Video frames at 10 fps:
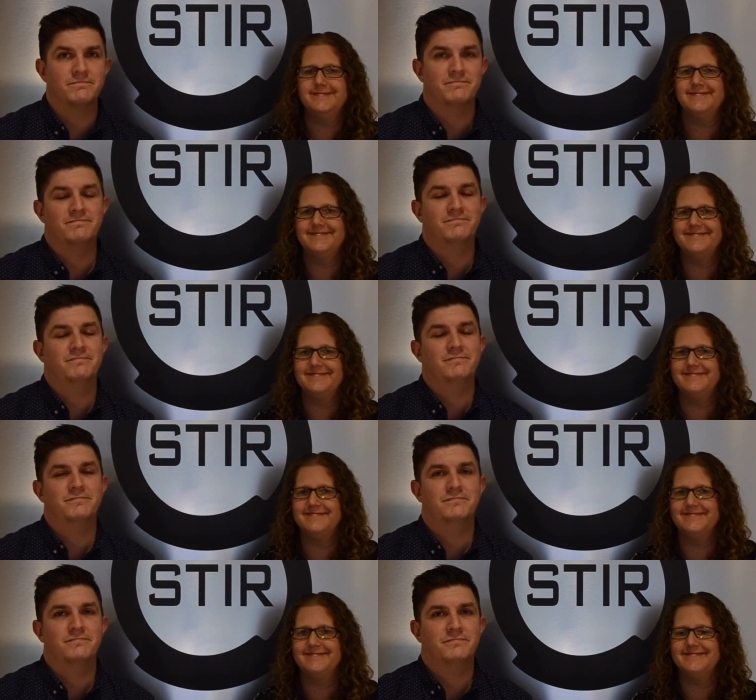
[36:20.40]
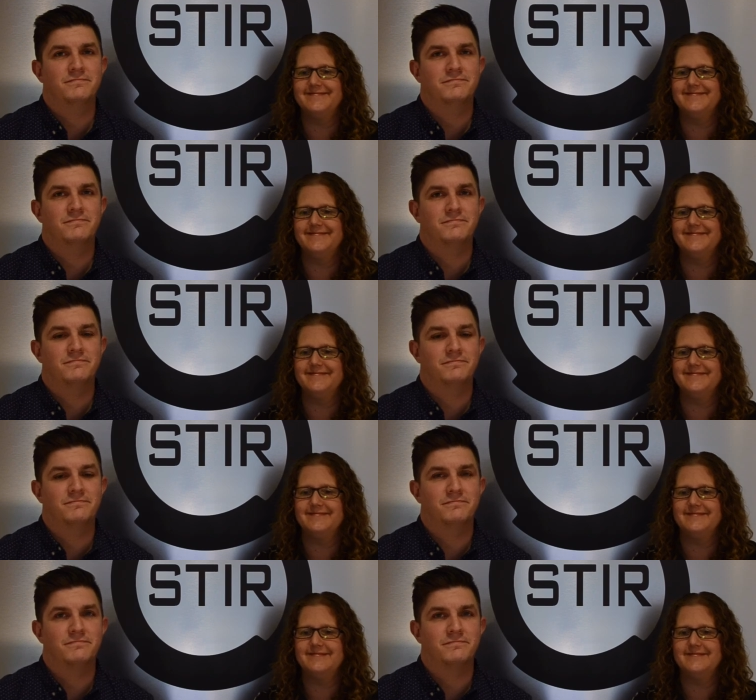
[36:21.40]

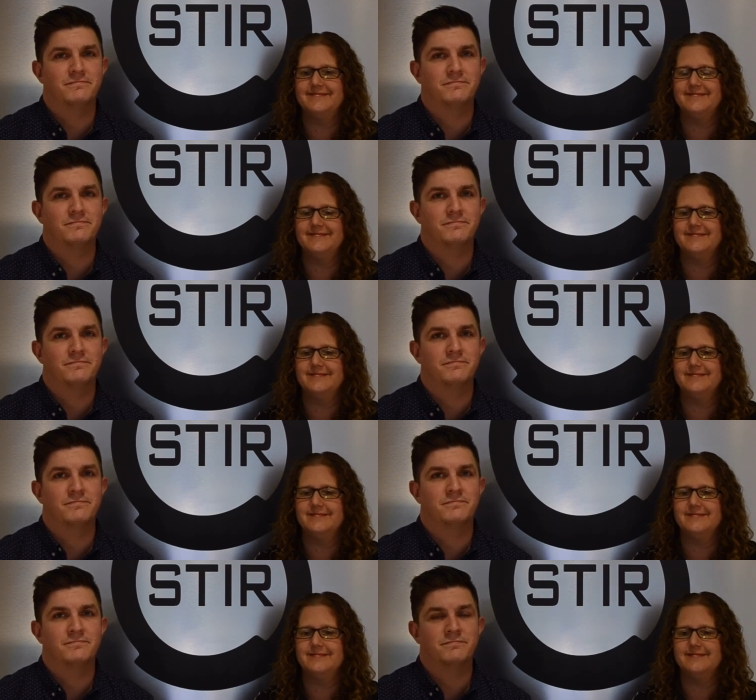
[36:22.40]
Nobody speaks.